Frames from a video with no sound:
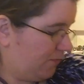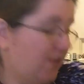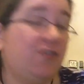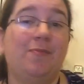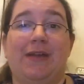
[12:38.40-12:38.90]

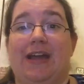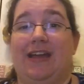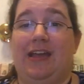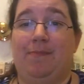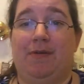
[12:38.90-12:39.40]
Assuming I
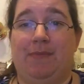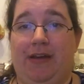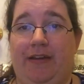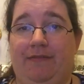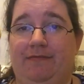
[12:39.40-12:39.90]
keep on
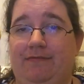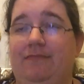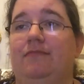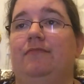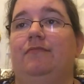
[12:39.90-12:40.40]
my
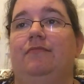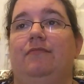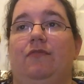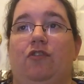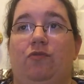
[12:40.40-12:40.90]

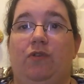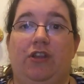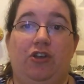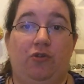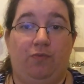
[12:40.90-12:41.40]
really
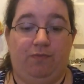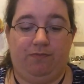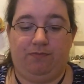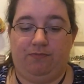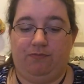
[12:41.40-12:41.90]
good
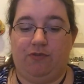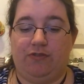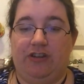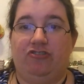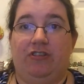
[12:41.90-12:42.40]

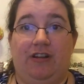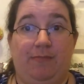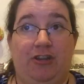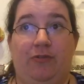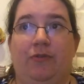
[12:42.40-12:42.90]
rotation that I've
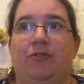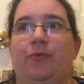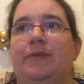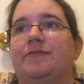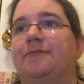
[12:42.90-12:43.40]
been doing with the
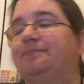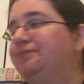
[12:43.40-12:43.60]
whips.